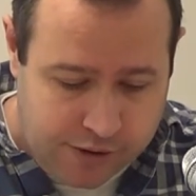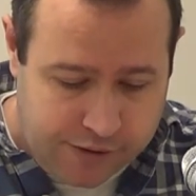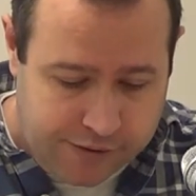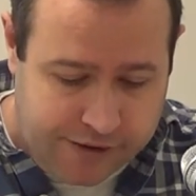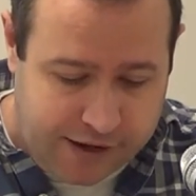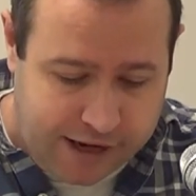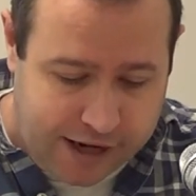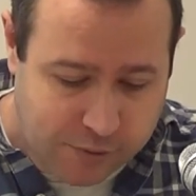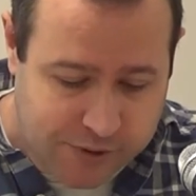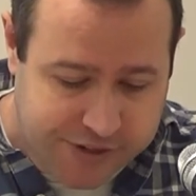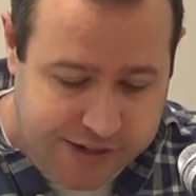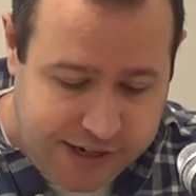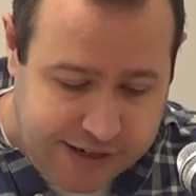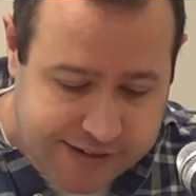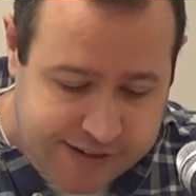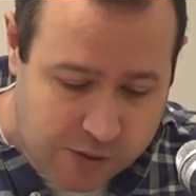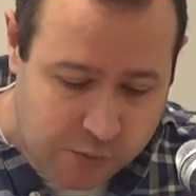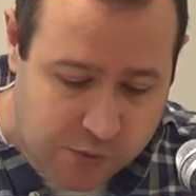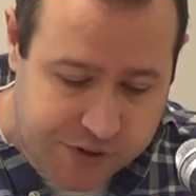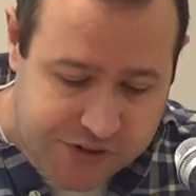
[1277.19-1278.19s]
that he was
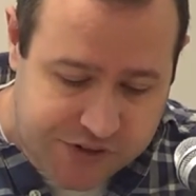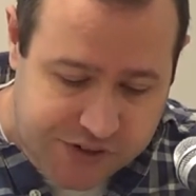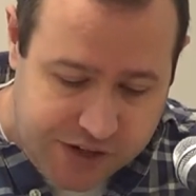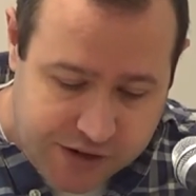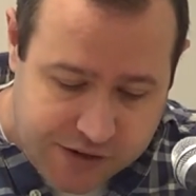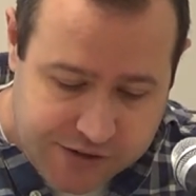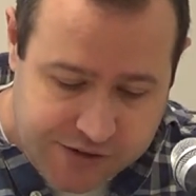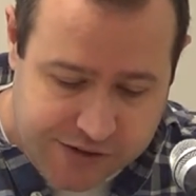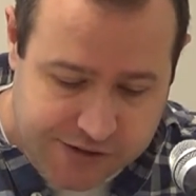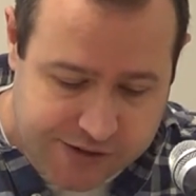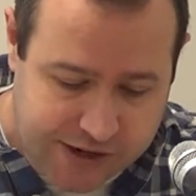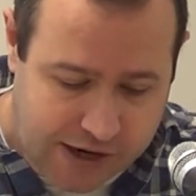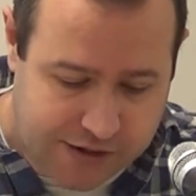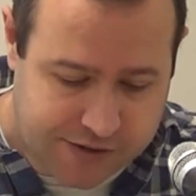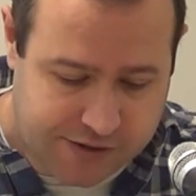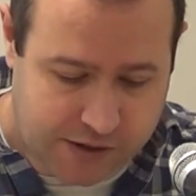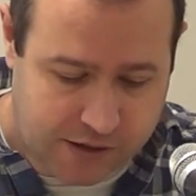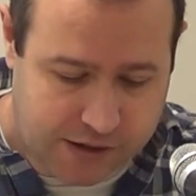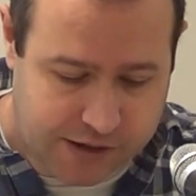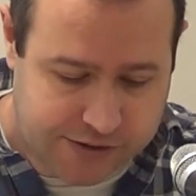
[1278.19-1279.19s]
eating with sinners and
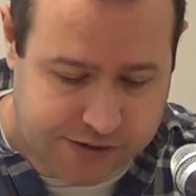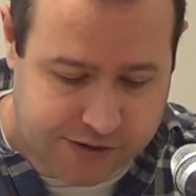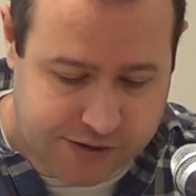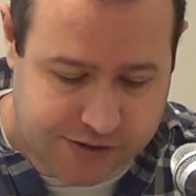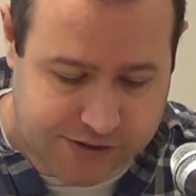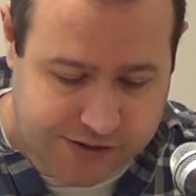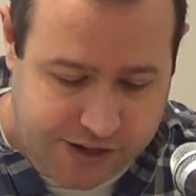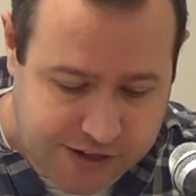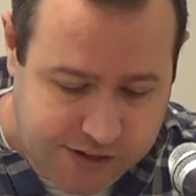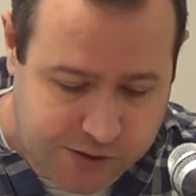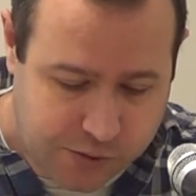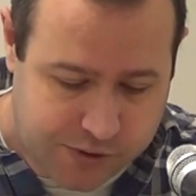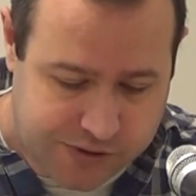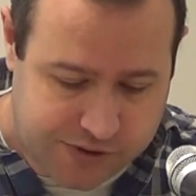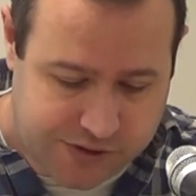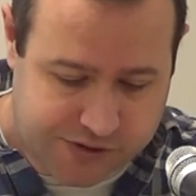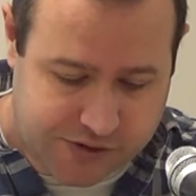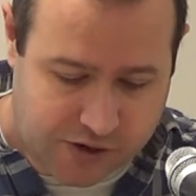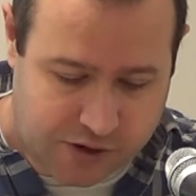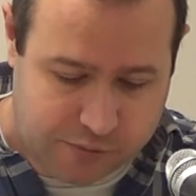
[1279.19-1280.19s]
tax collectors, said to his
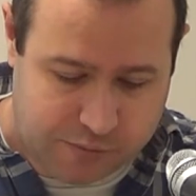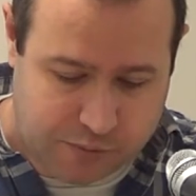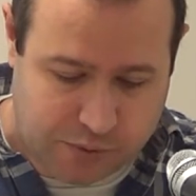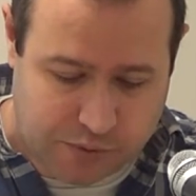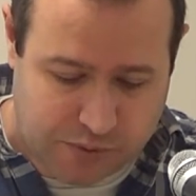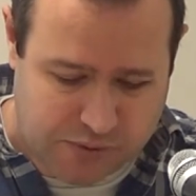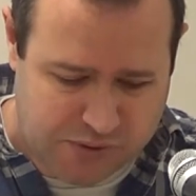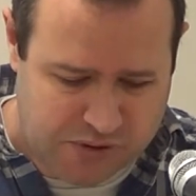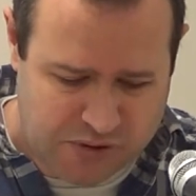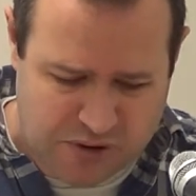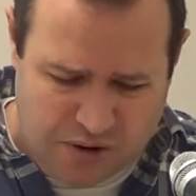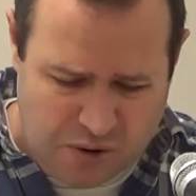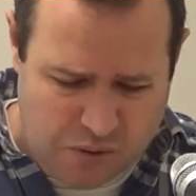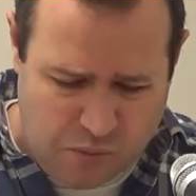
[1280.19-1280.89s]
disciples,